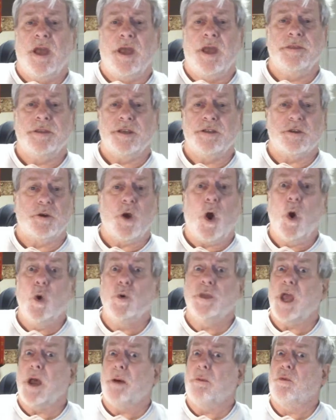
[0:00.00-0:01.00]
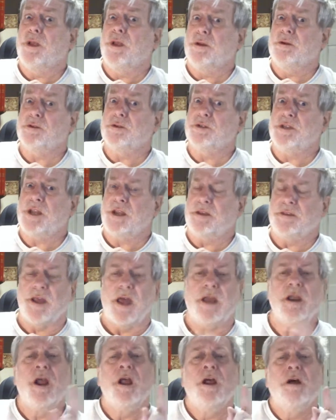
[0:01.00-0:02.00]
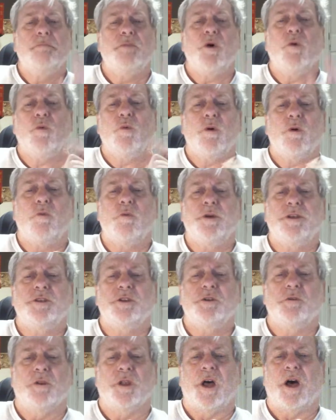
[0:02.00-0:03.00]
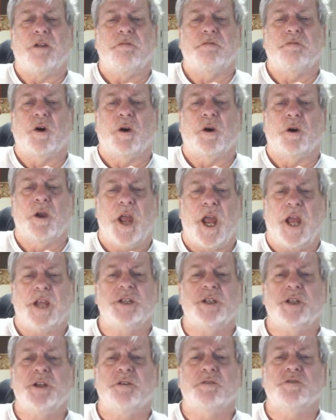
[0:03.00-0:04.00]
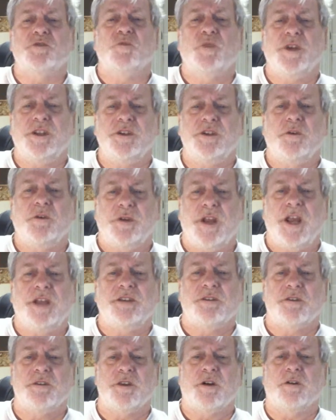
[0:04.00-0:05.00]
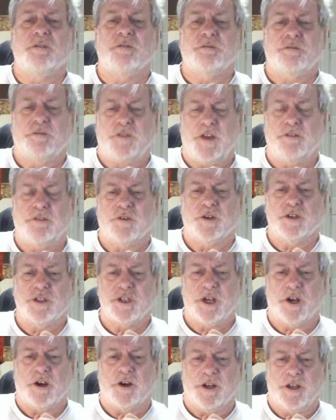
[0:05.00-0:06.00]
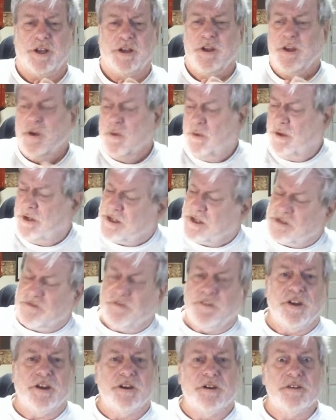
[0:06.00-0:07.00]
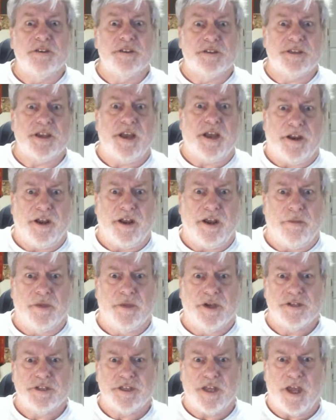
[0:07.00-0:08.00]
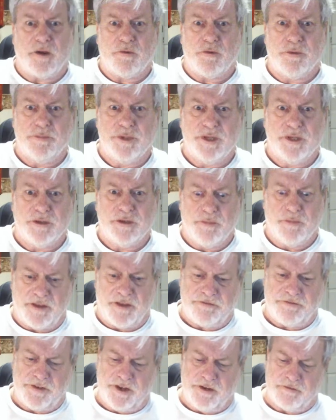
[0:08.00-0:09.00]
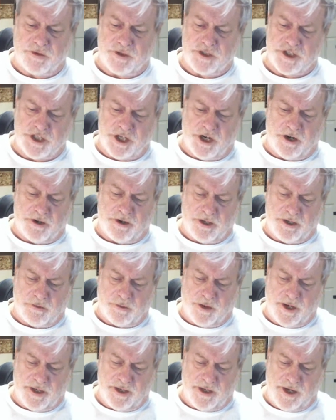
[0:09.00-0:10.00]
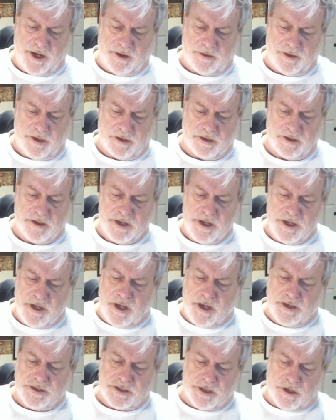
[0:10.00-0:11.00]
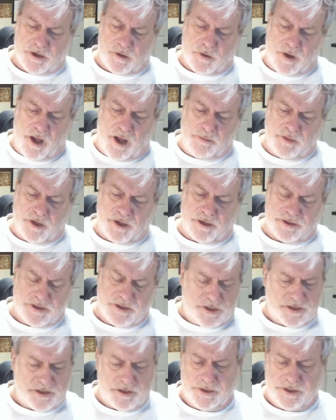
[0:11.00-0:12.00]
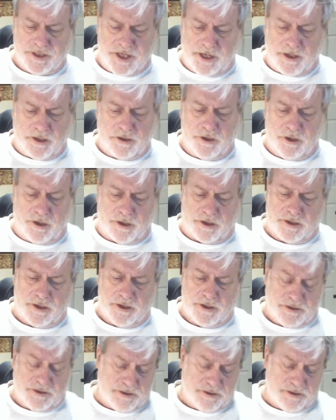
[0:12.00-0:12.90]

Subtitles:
And they said, oh, yeah, we understand that. But what we do, a lot of our engineers, we donate to their favorite charity. Well, let's figure this out, how much that would be to my favorite charity right now here. So I'm going to just take a look.